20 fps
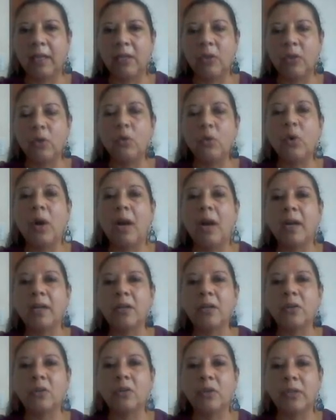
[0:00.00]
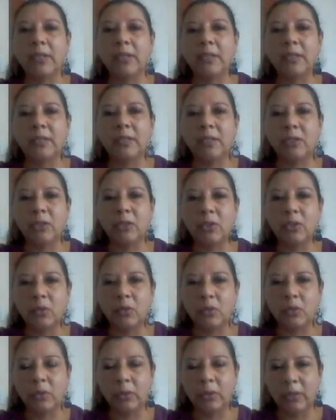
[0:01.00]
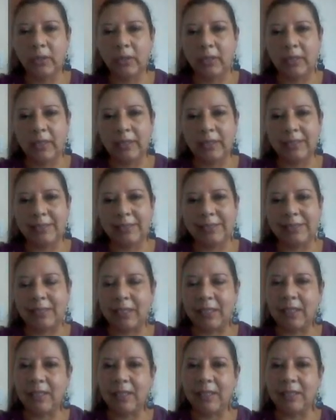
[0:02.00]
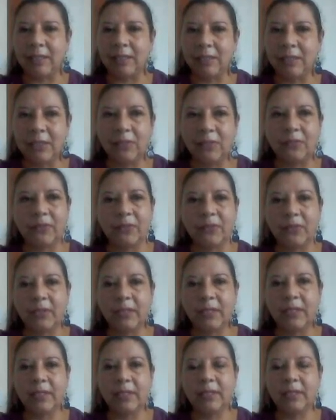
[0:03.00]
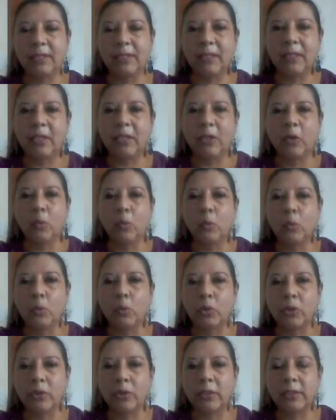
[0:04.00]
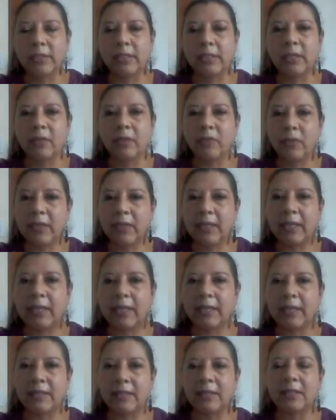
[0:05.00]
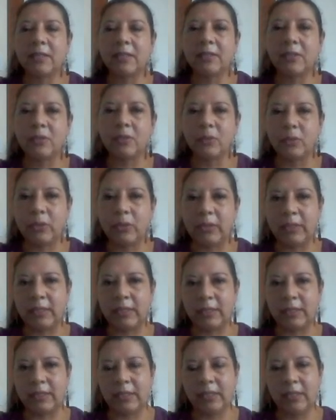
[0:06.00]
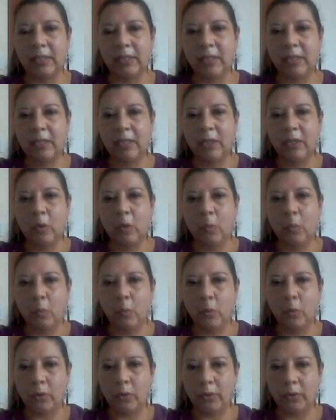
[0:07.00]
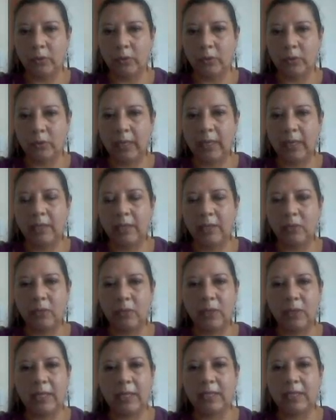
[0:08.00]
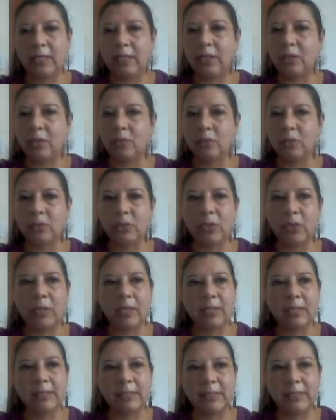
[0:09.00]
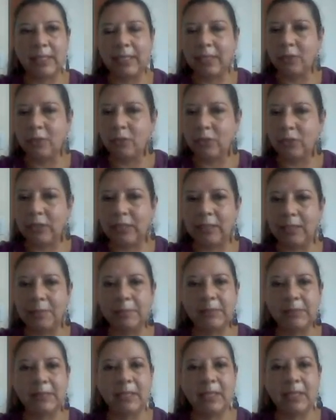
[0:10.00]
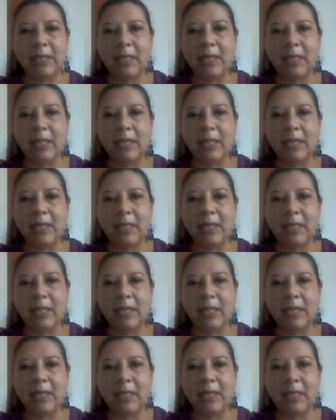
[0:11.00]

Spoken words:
you are going to see different words related to this word, okay? You can use synonyms,